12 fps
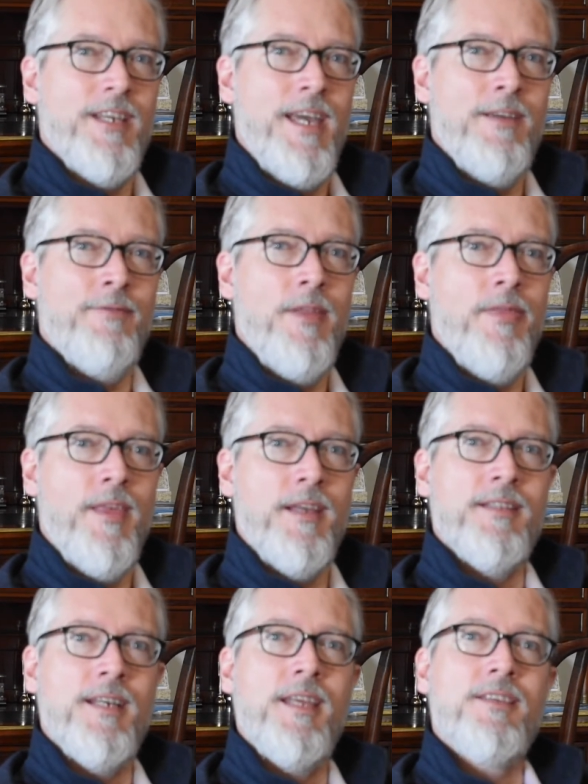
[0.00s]
everything
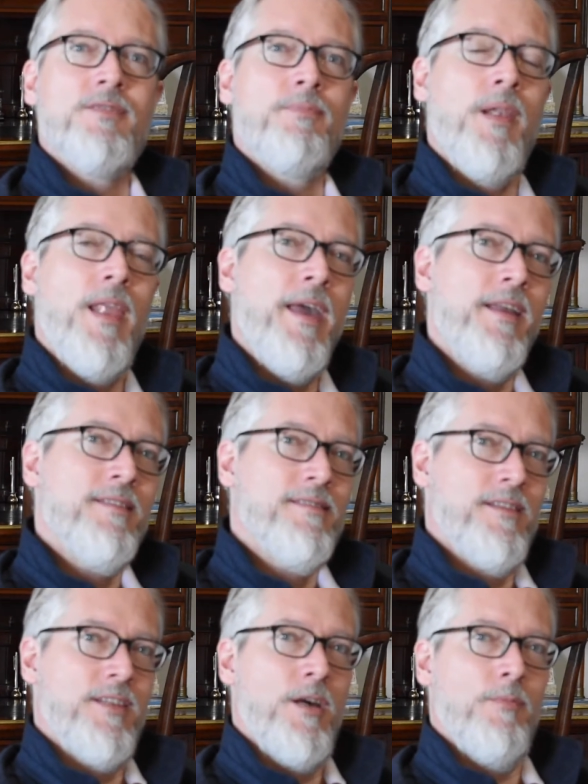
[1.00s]
that explains
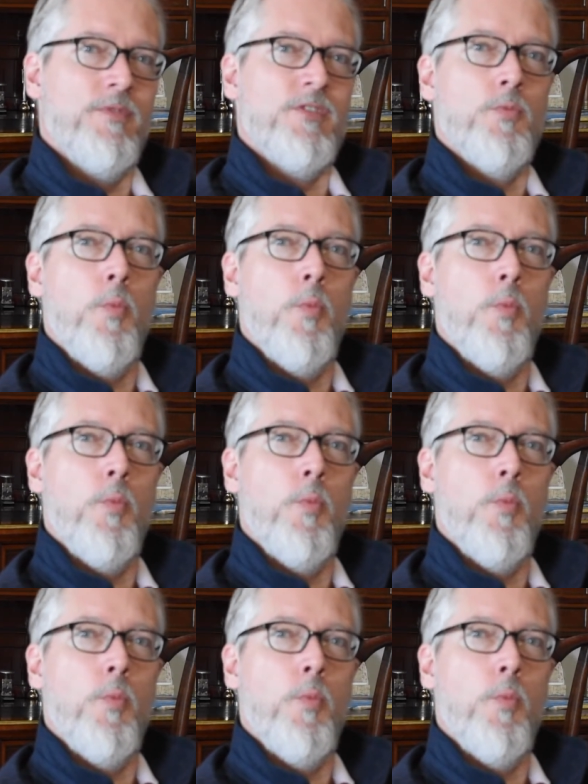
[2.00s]
the numbers.